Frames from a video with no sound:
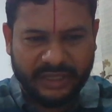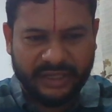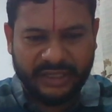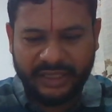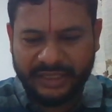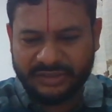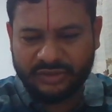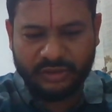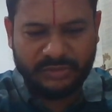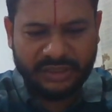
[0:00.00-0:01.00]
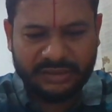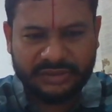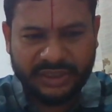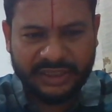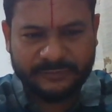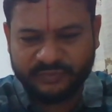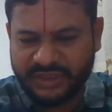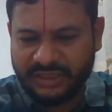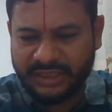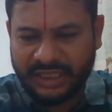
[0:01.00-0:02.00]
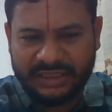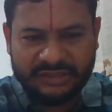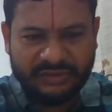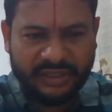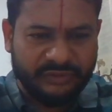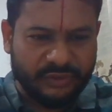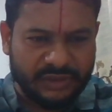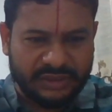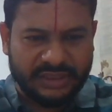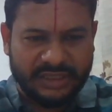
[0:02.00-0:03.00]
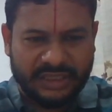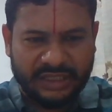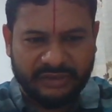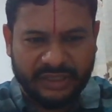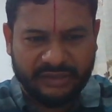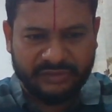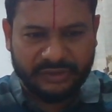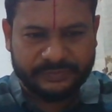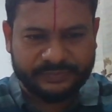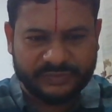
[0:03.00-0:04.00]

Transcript: bracket x comma 3, and this will give you the third derivative now.